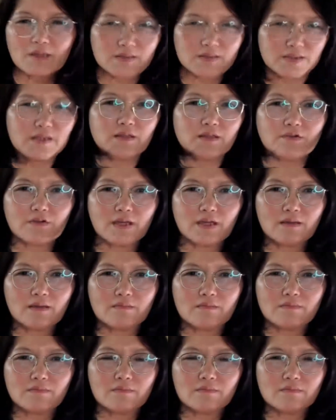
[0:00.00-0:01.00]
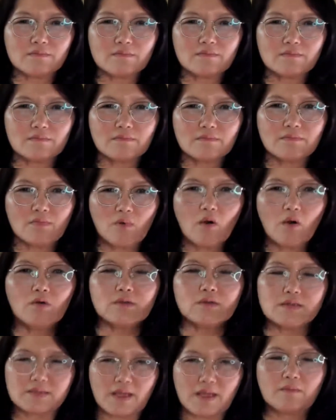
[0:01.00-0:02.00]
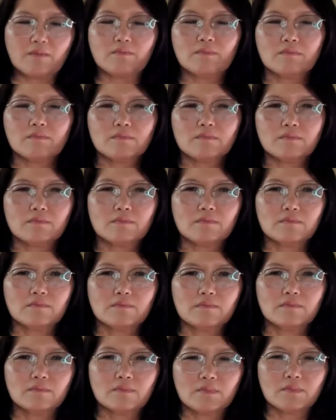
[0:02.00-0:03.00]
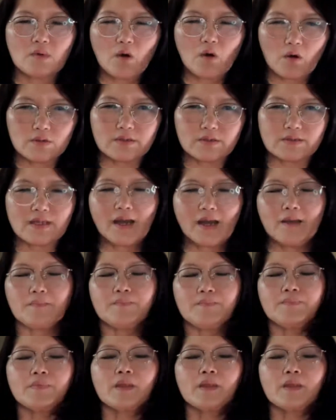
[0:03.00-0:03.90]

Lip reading: scenery all the same, all the time.